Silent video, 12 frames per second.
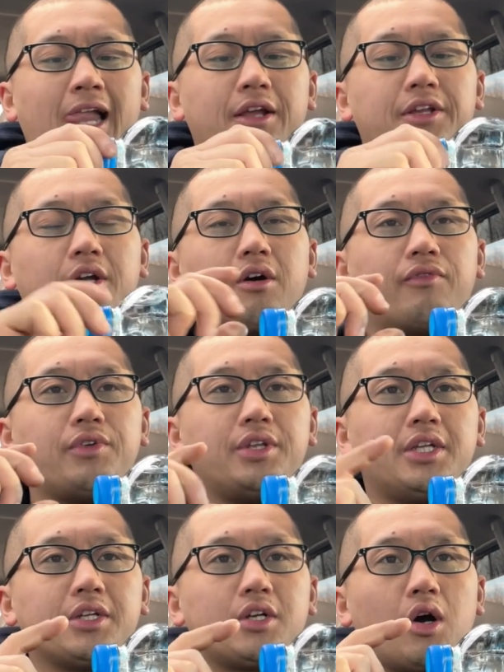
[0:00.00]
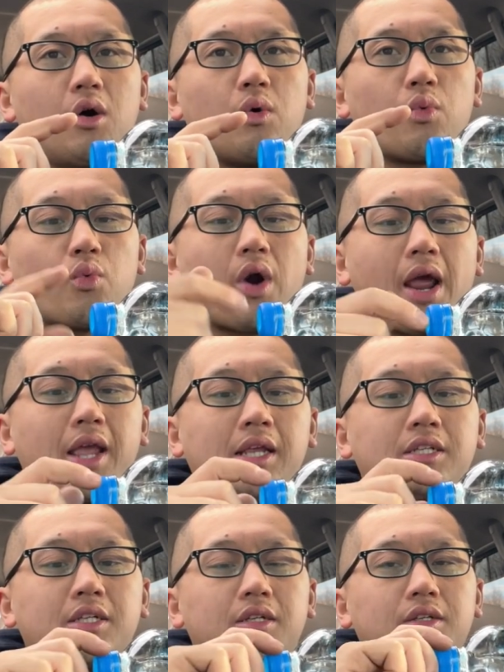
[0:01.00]
You know, if you need to go
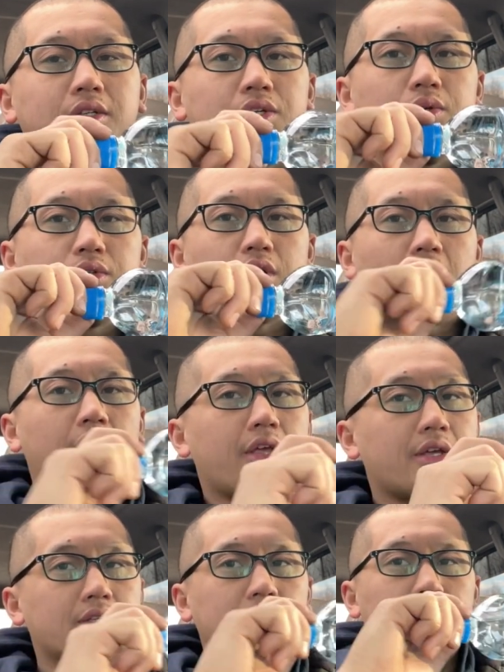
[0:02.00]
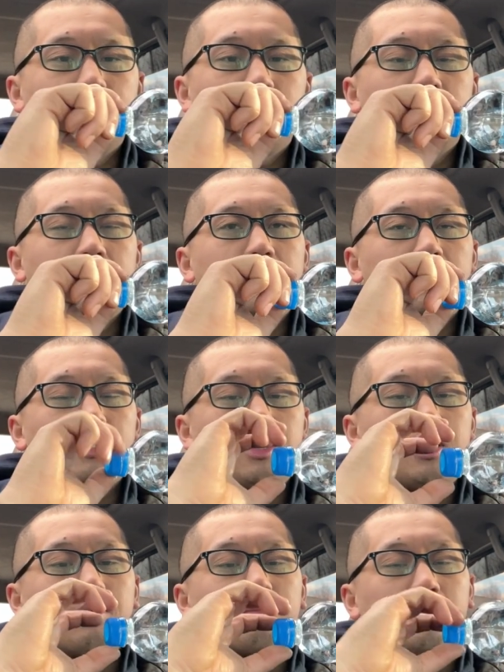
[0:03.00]
right, you turn it um,